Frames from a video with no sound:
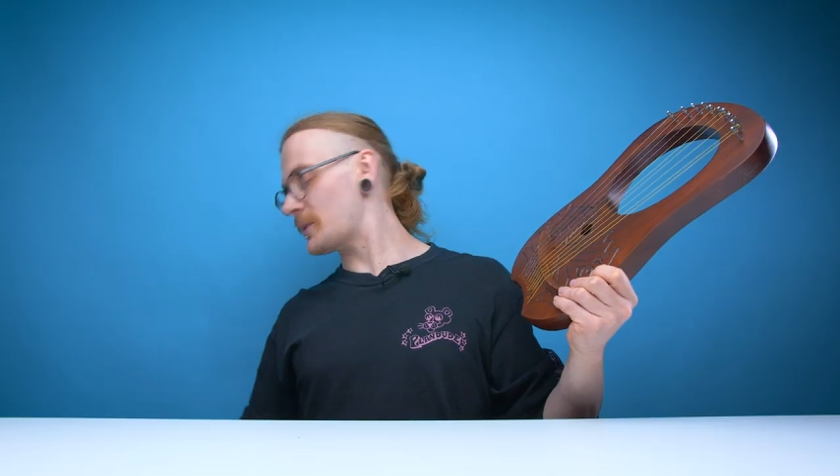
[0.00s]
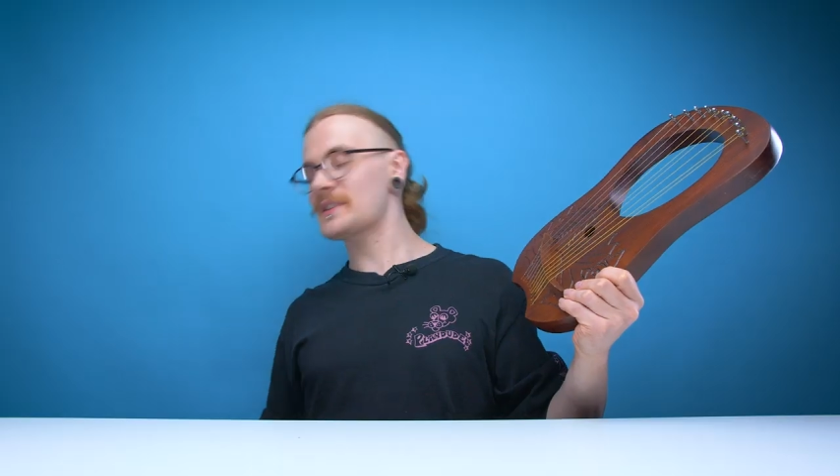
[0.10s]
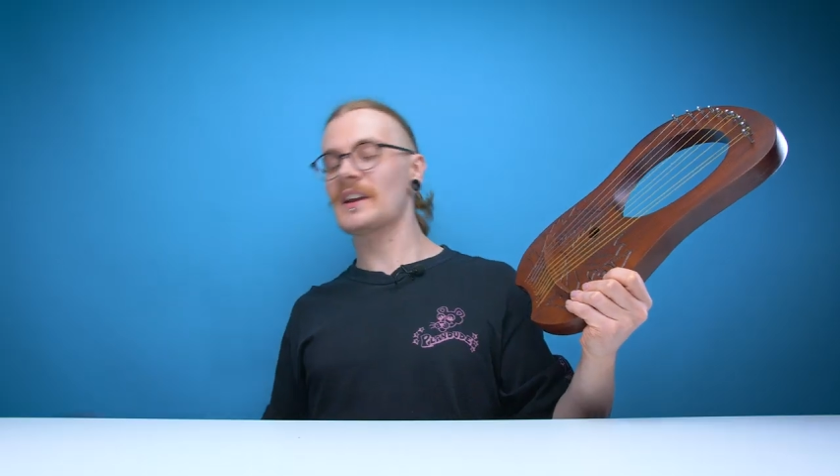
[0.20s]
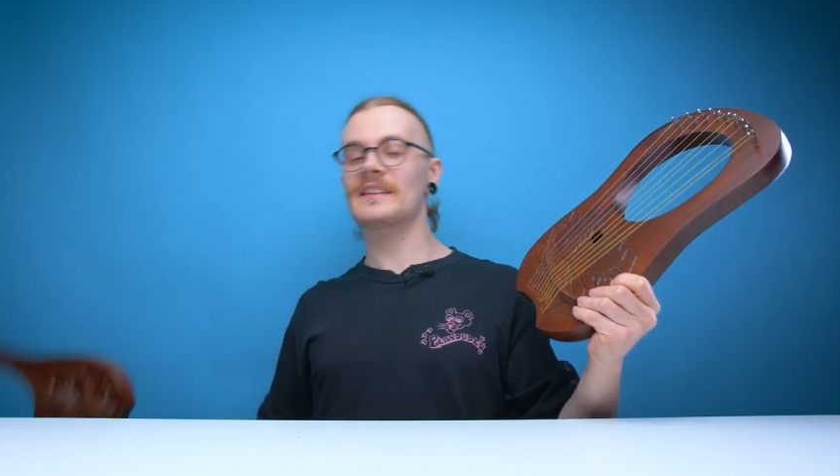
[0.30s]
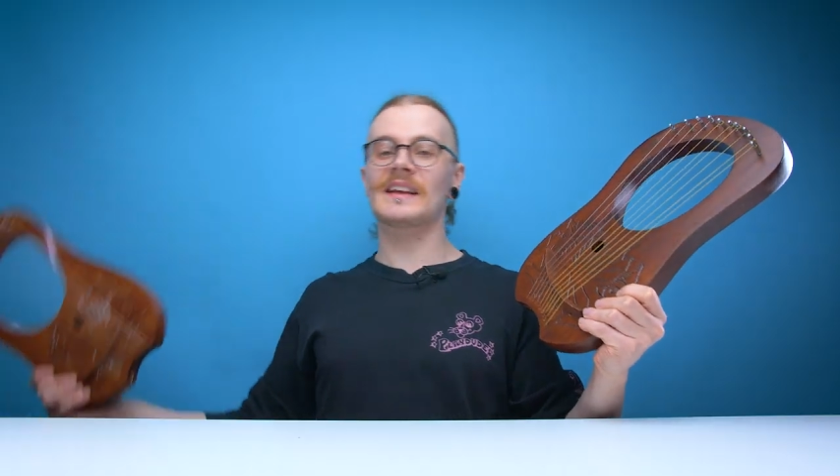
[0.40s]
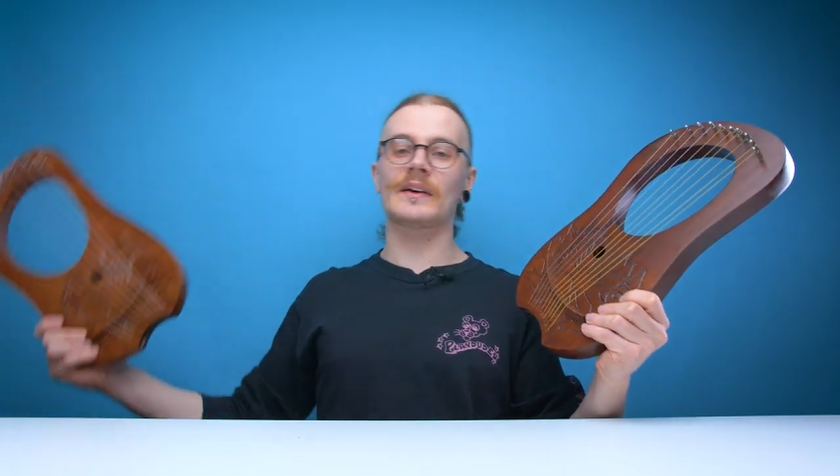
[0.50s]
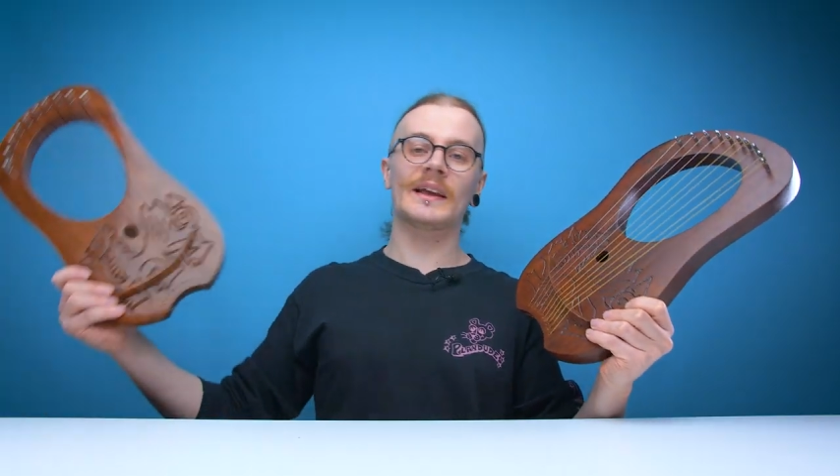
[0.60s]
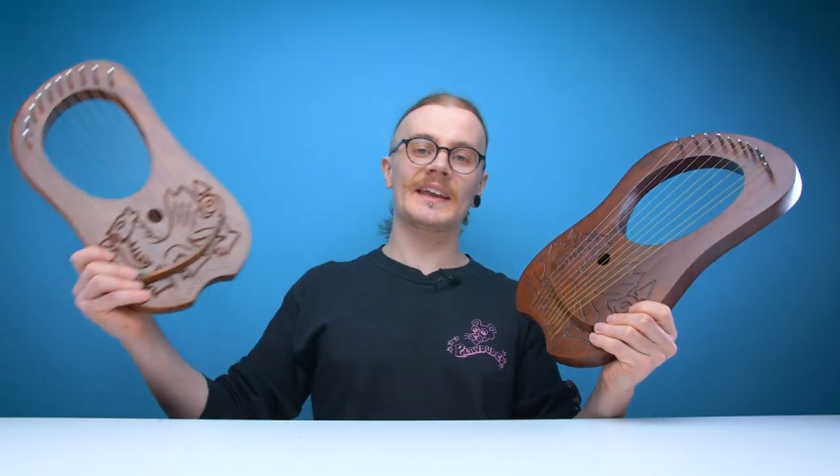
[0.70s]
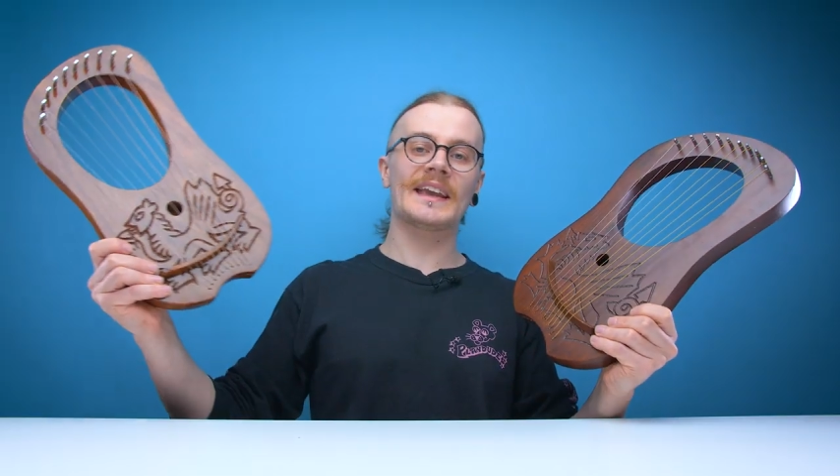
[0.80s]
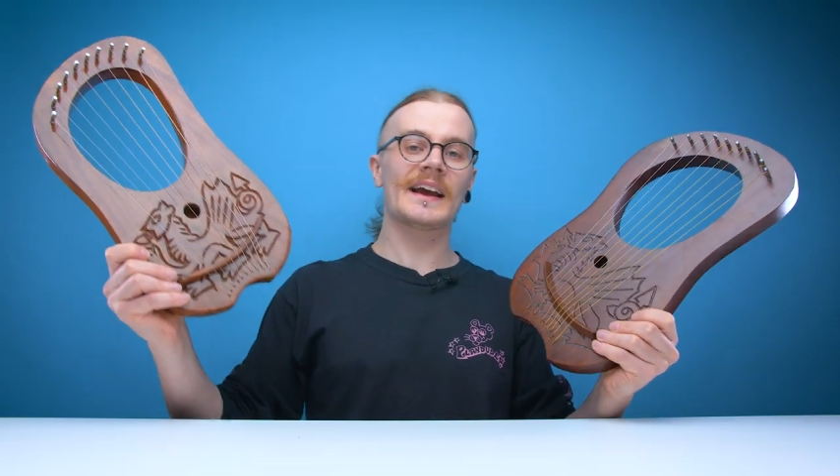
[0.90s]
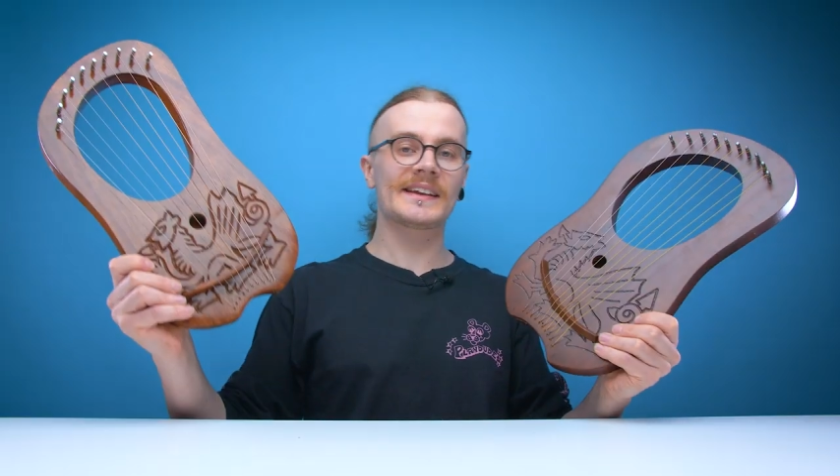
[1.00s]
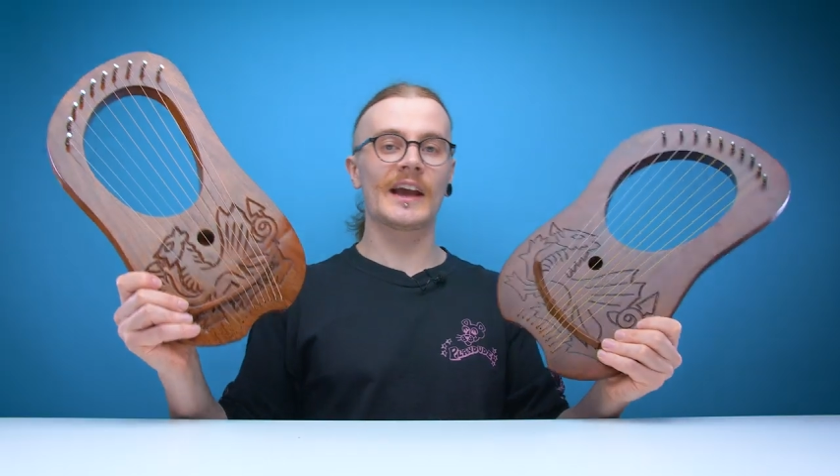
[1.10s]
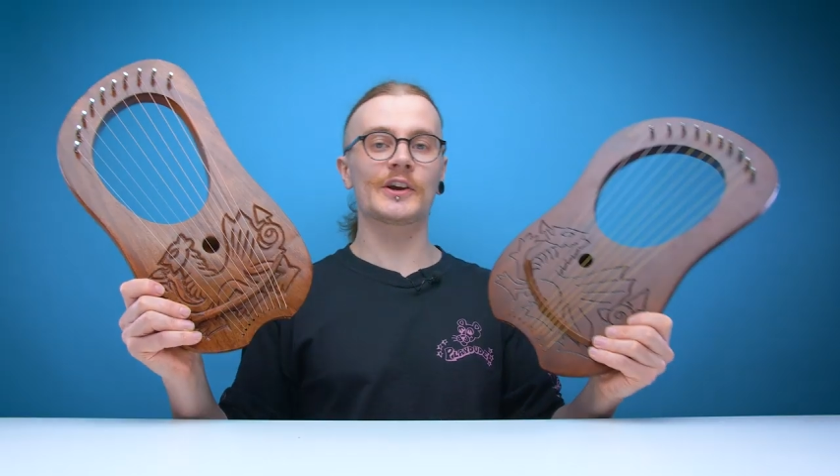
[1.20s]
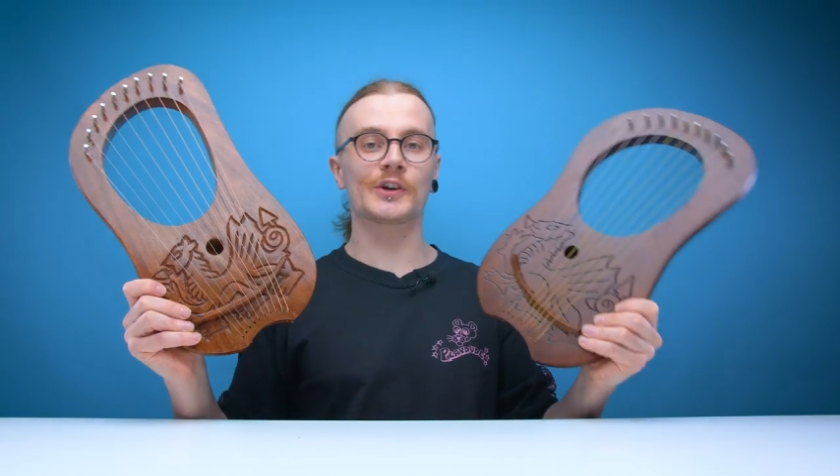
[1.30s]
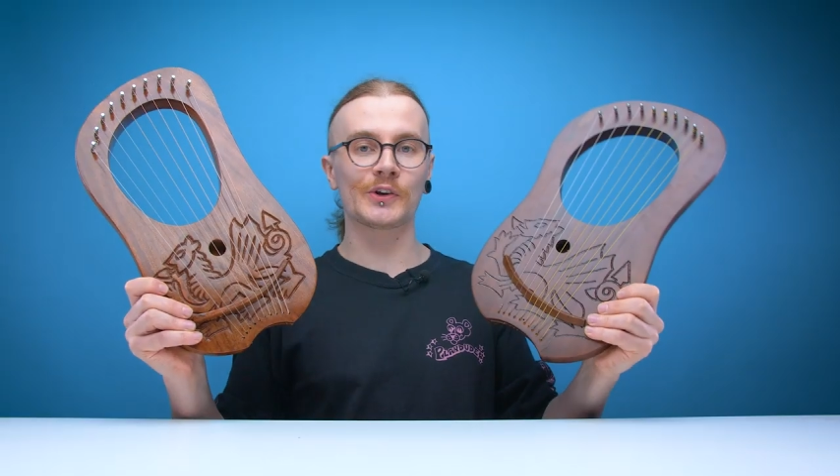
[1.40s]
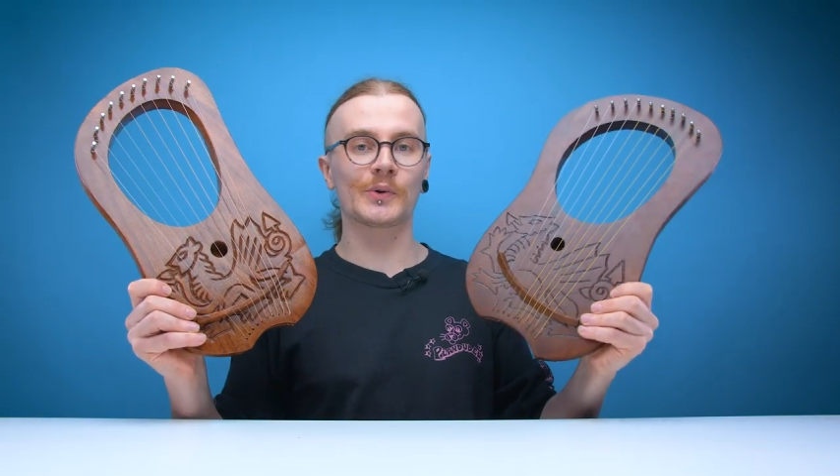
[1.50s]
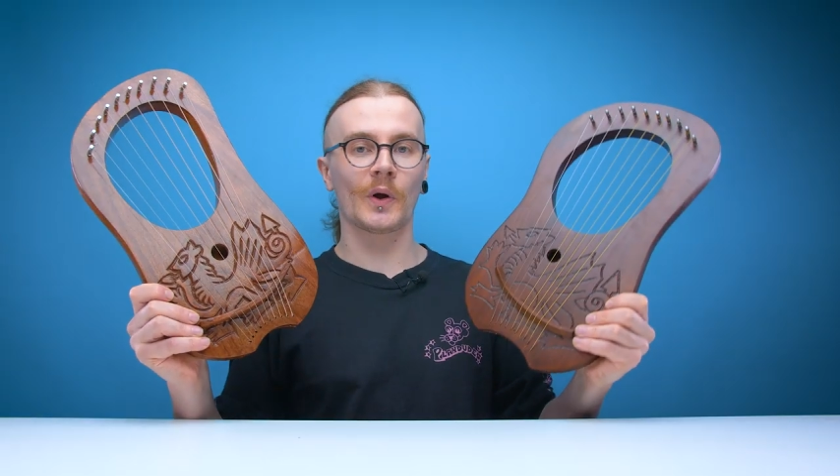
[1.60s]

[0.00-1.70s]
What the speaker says: So it turns out that you can get a good